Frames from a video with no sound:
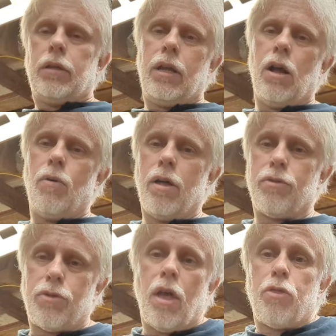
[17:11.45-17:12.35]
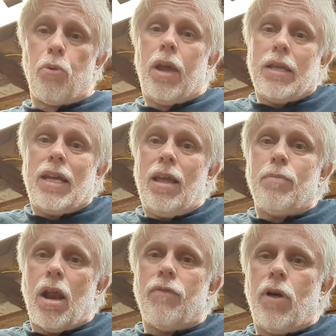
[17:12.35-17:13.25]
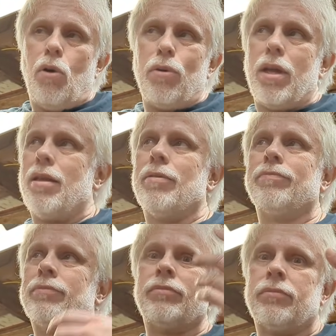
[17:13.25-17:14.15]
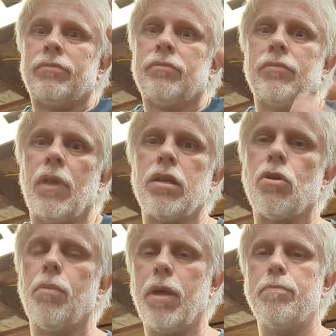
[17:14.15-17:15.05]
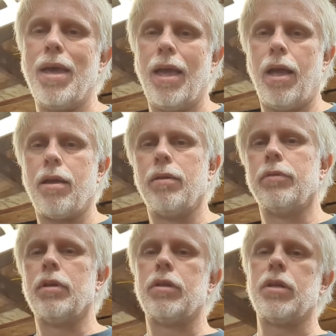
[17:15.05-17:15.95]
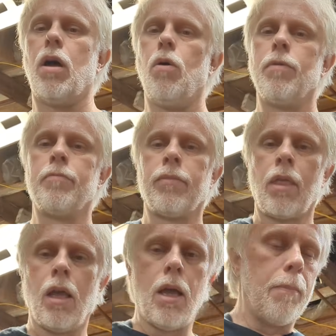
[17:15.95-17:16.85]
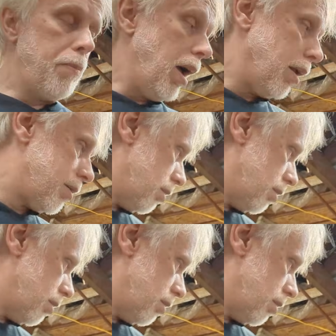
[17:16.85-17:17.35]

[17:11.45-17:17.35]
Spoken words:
a 318 manifold is going to be big. So, but